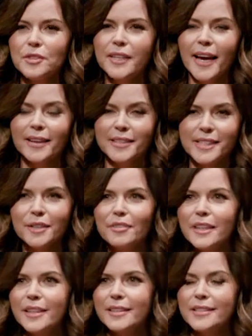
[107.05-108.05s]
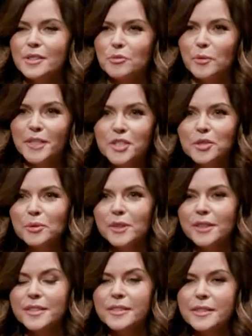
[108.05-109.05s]
the activities, the
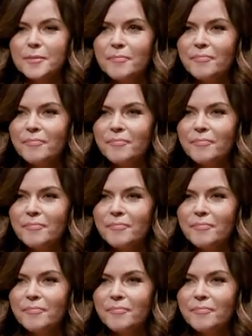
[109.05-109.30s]
rituals,